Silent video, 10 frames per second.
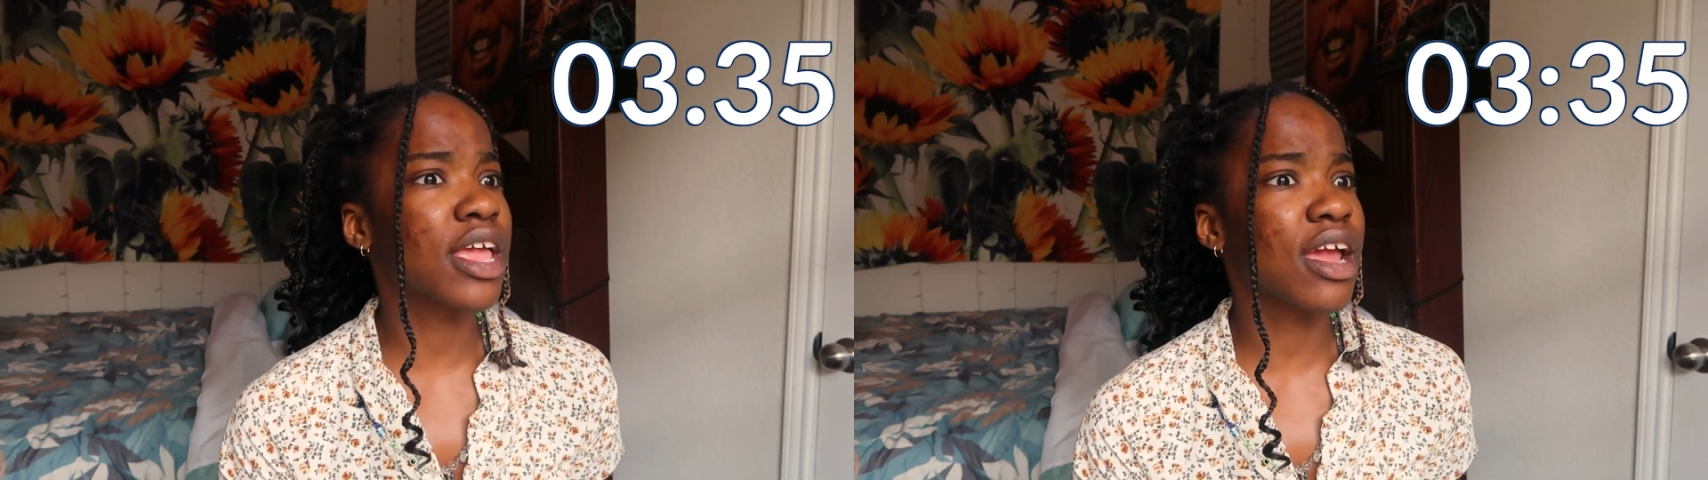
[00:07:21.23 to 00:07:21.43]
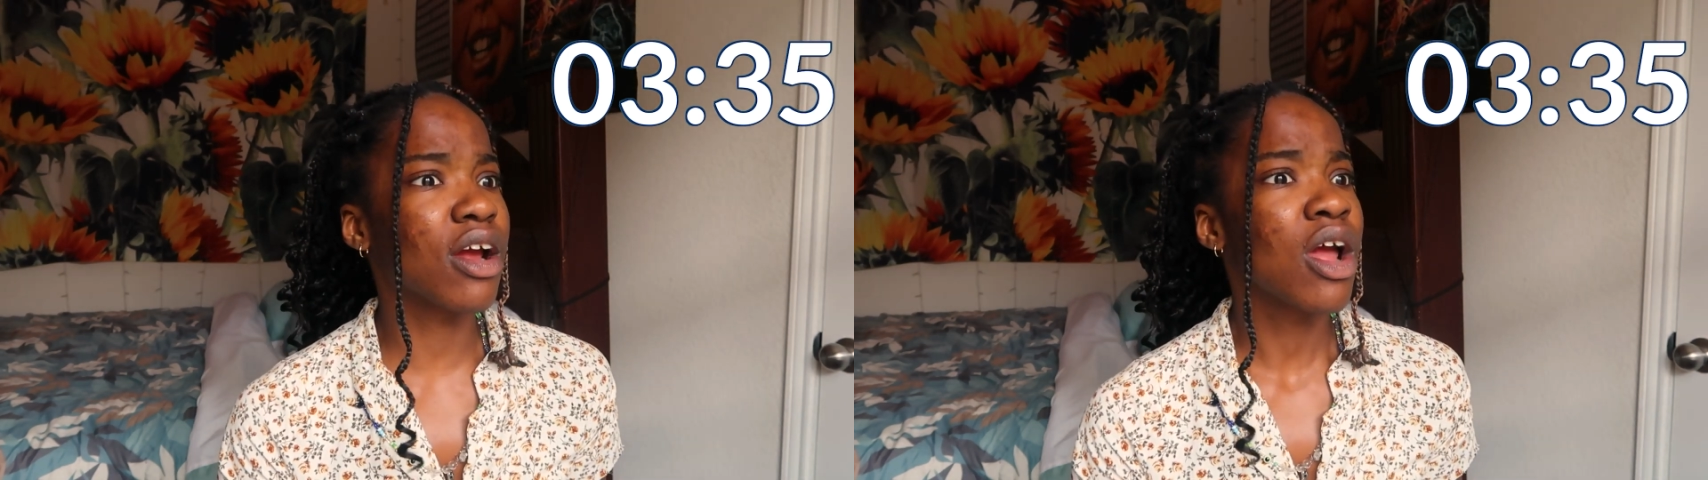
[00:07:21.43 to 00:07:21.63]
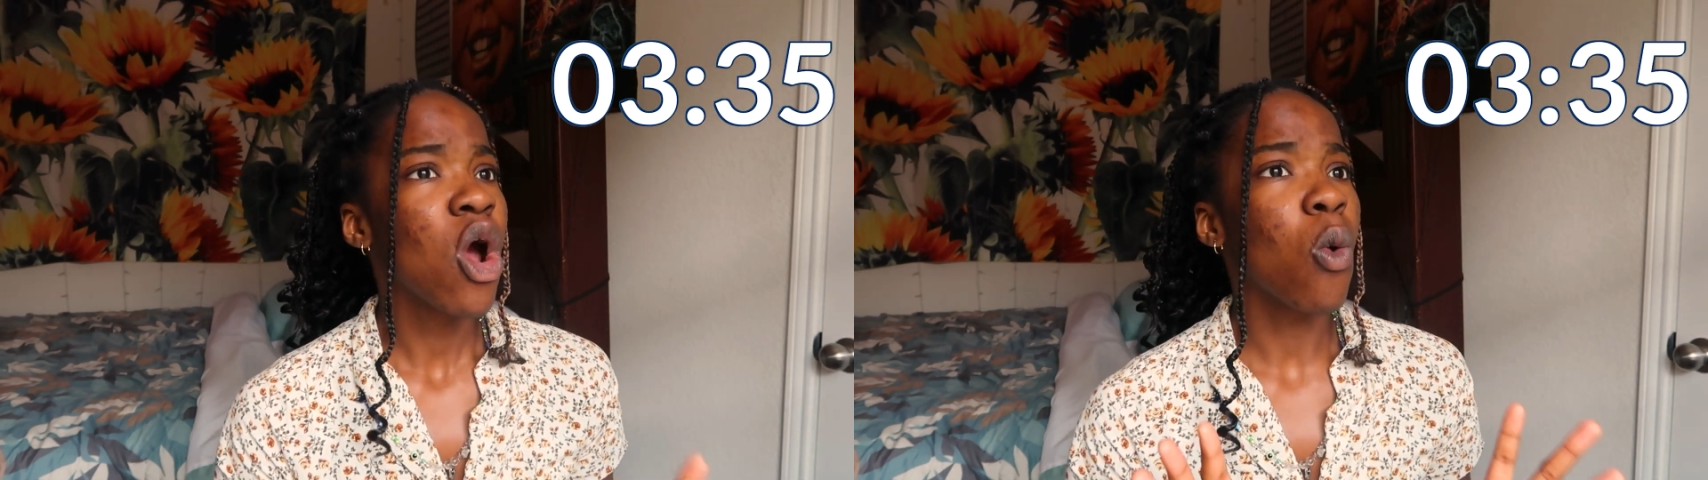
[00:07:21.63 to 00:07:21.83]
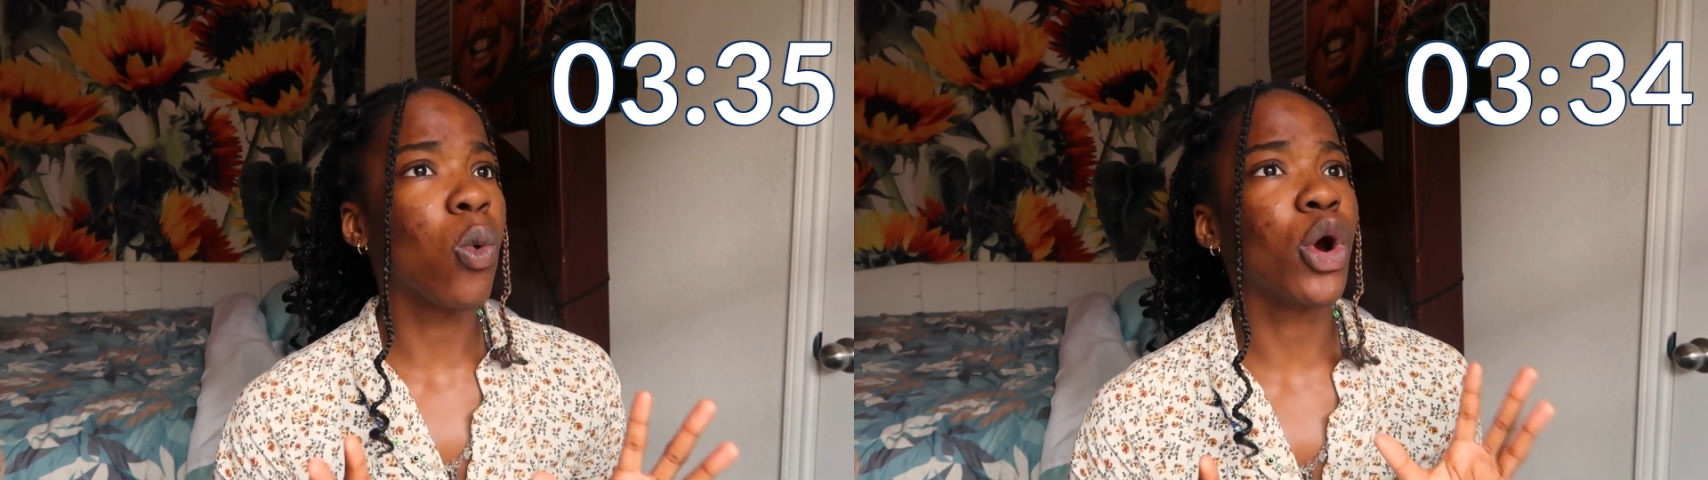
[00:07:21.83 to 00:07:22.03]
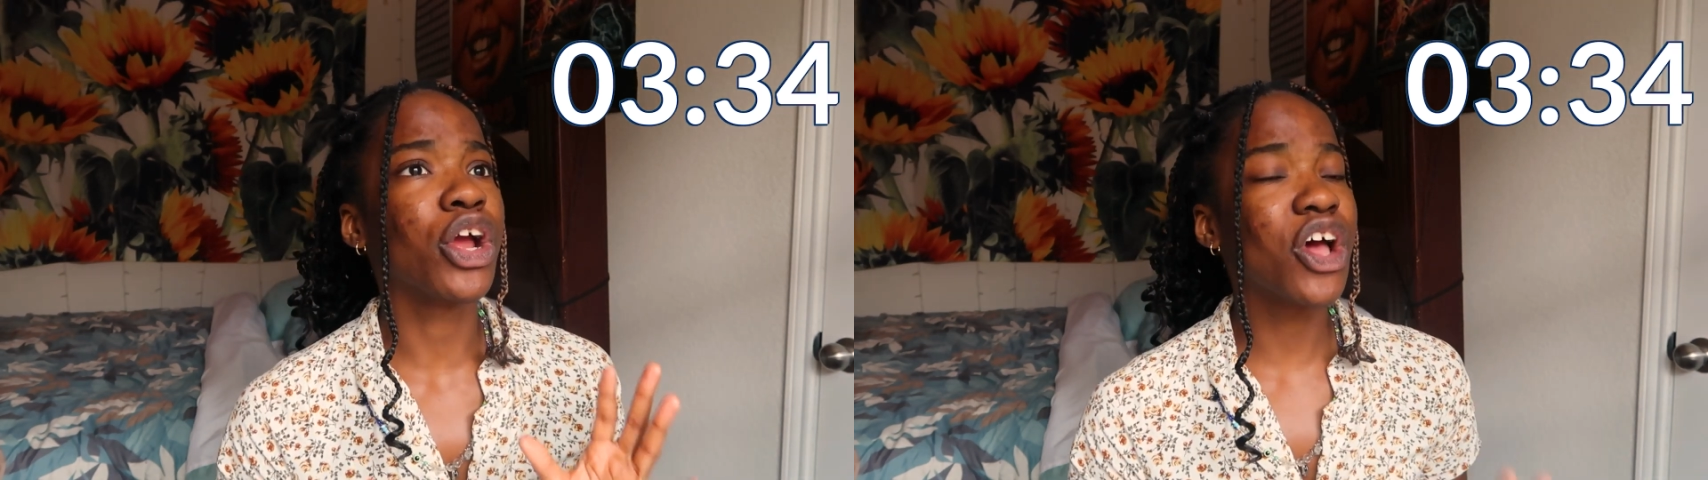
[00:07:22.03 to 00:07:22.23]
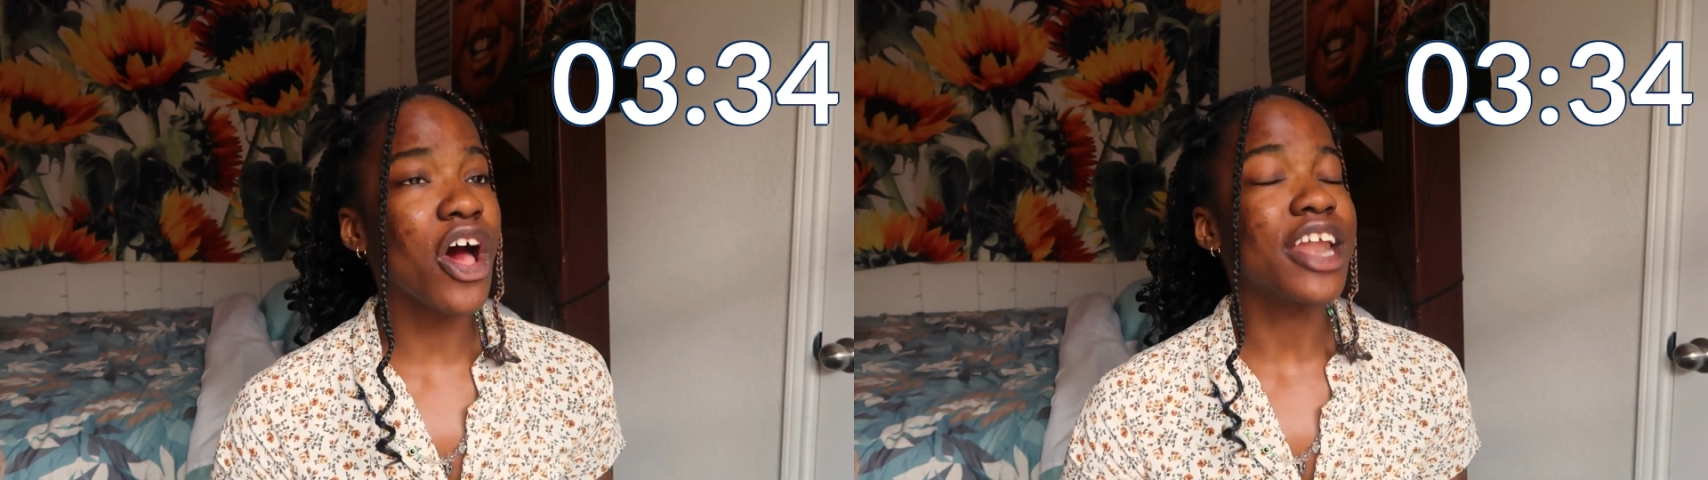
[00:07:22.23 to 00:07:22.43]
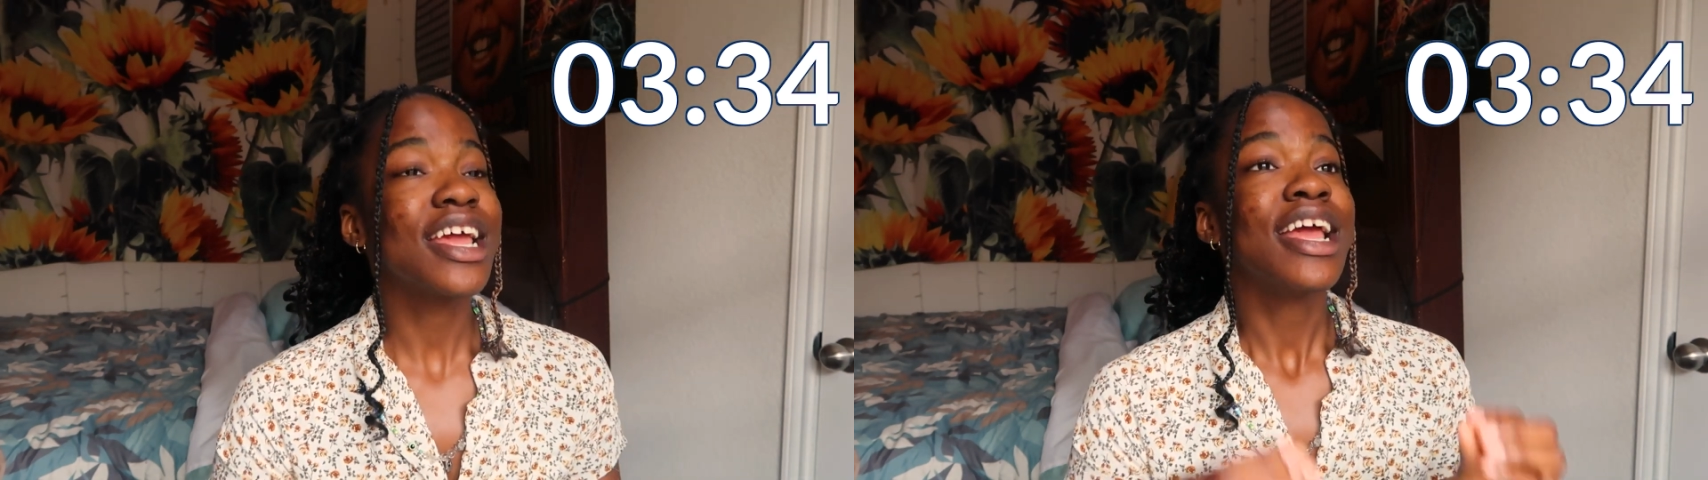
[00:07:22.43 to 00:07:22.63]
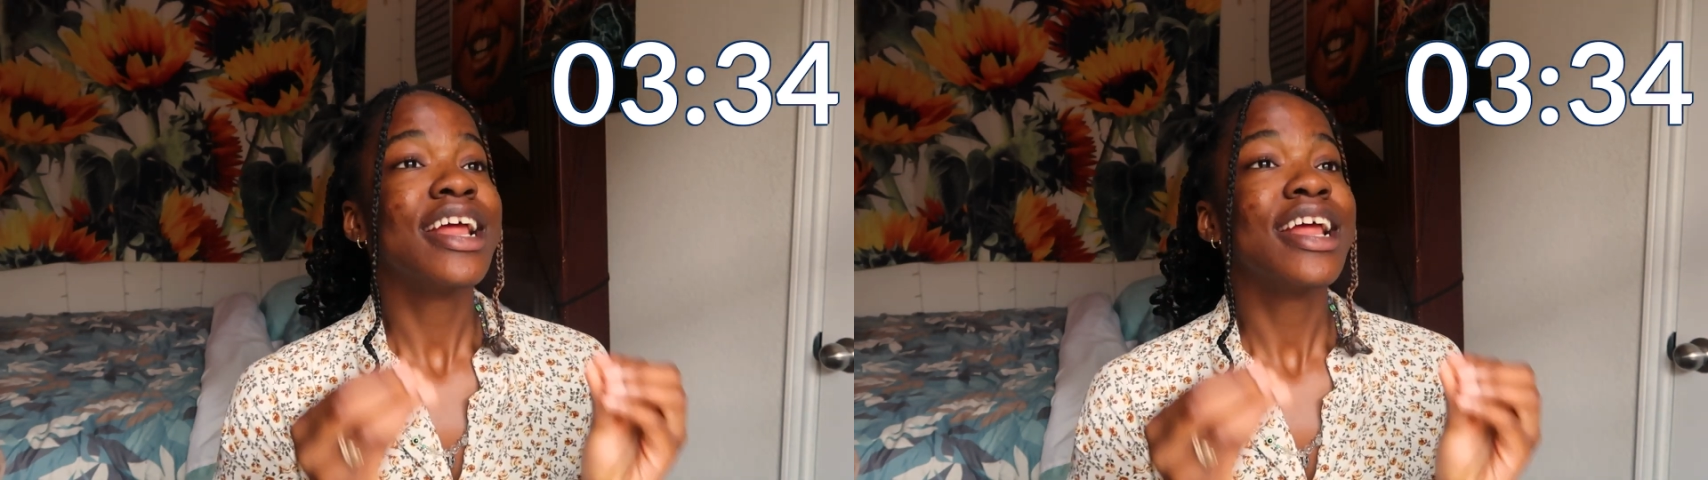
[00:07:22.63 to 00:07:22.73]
here, we're good.